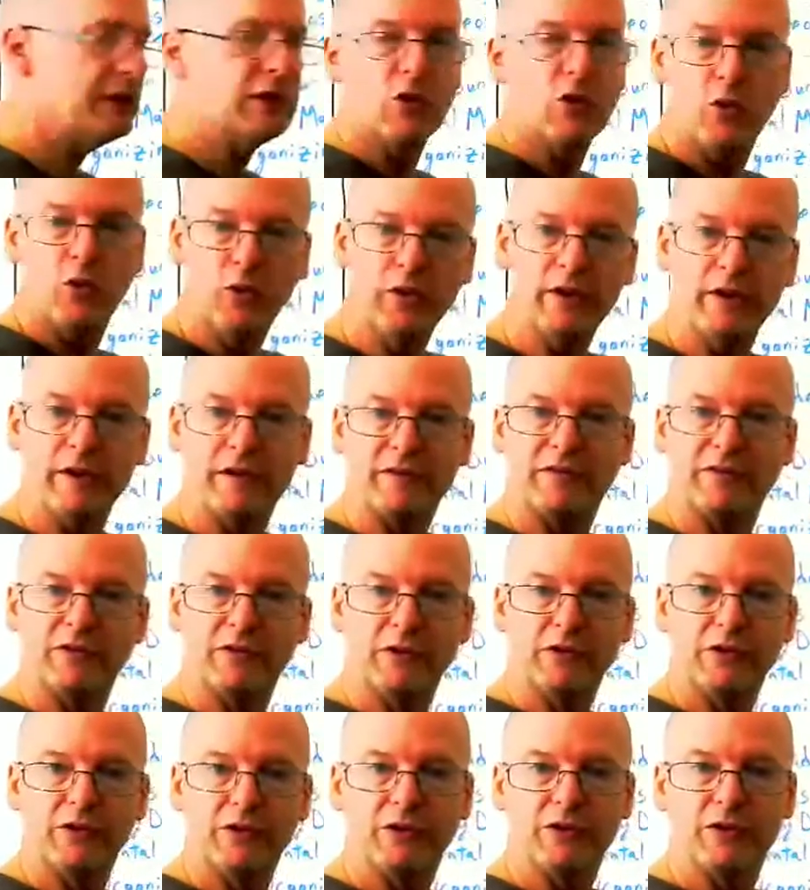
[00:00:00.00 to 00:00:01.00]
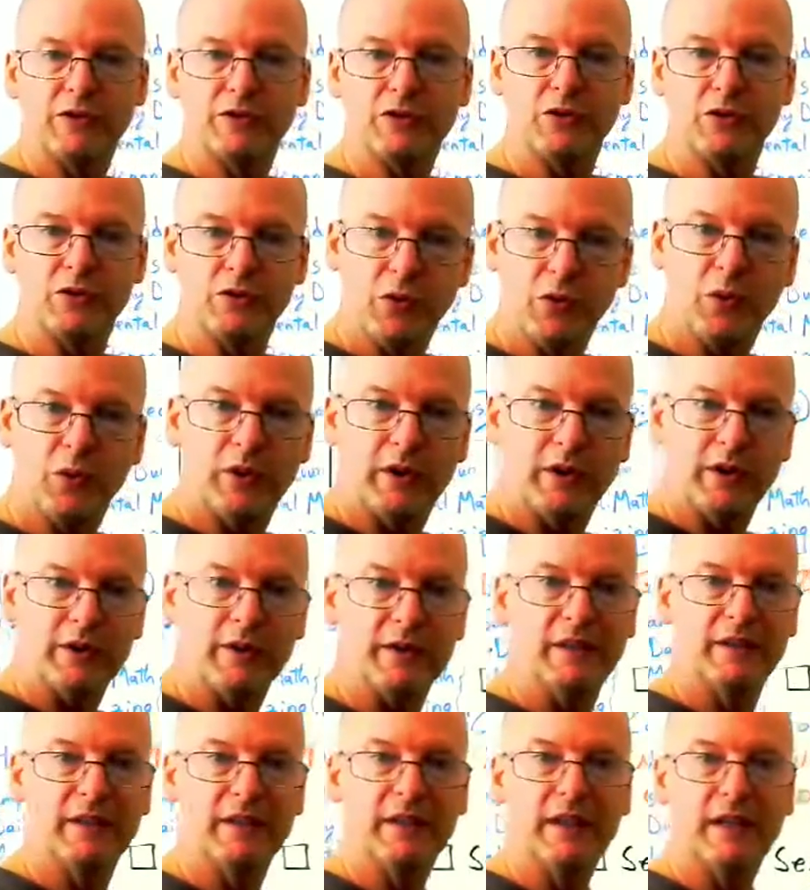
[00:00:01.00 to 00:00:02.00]
recording for your tutorial.
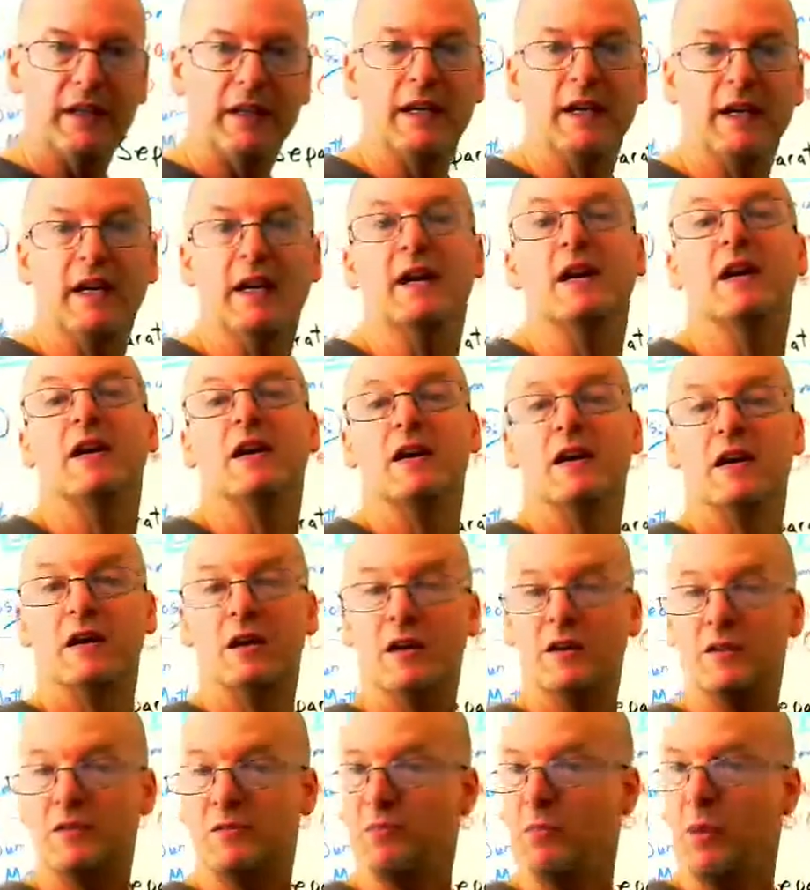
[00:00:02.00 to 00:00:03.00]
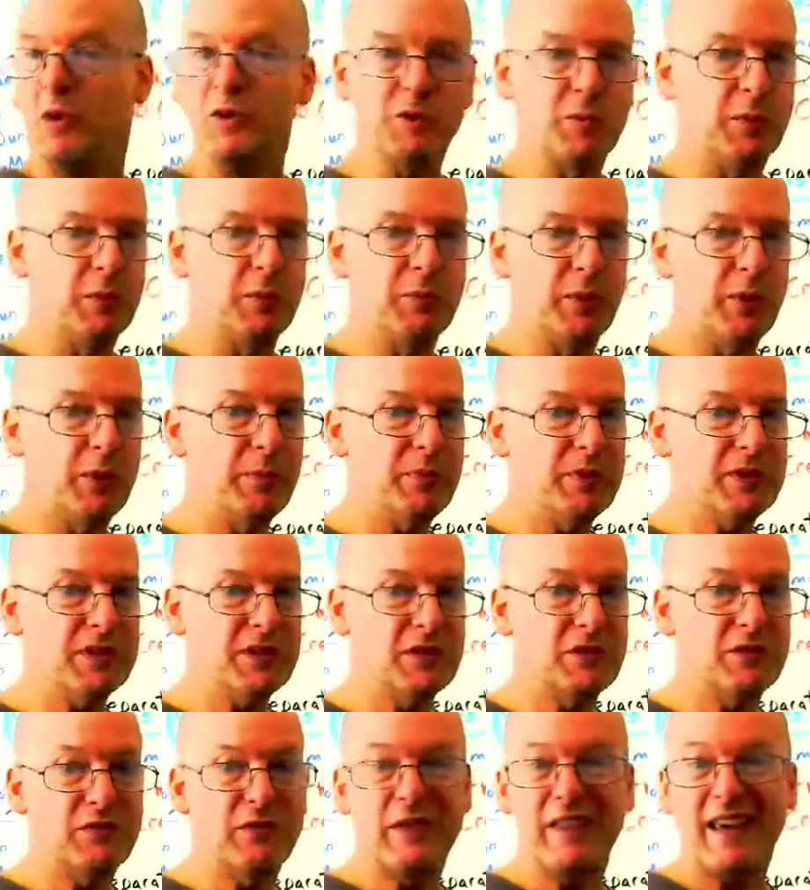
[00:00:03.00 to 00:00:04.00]
Multiple
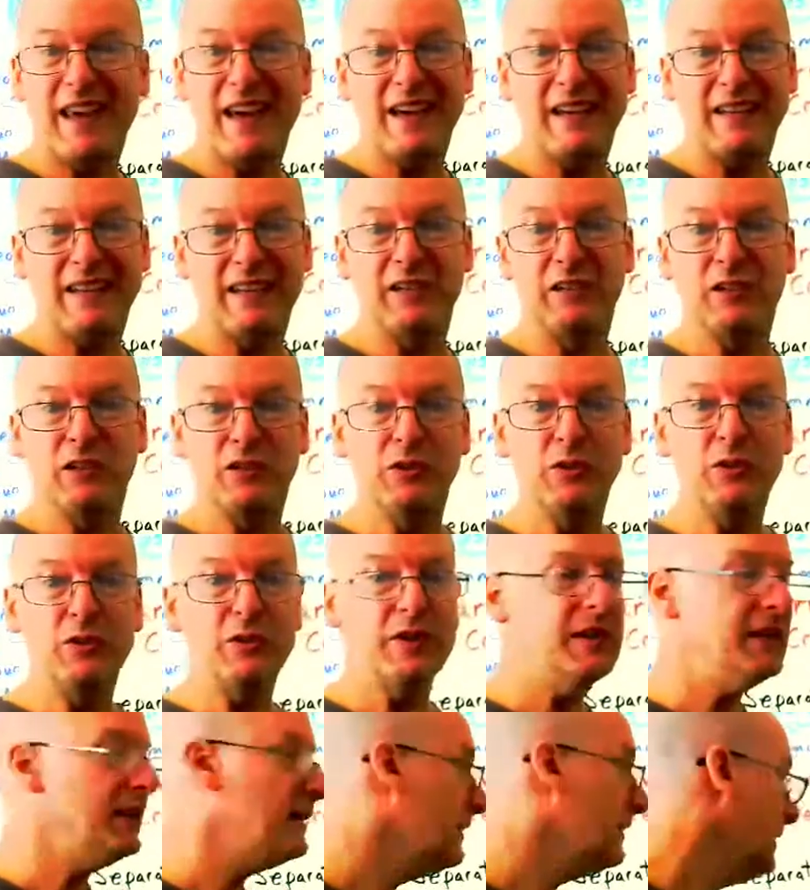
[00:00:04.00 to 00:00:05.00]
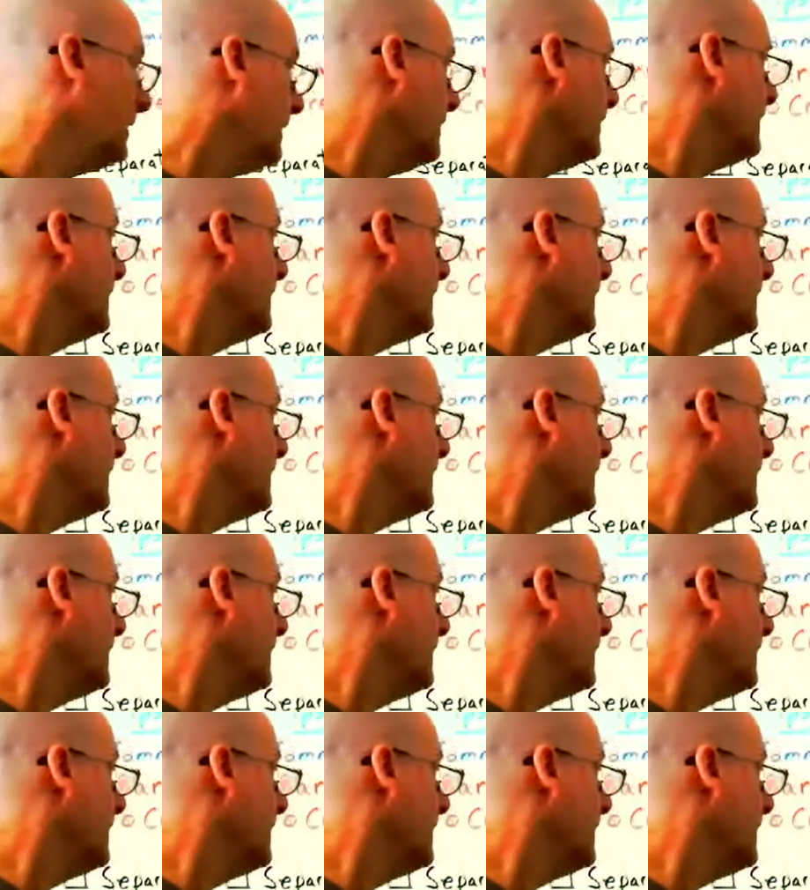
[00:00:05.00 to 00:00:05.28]
purposes for that, including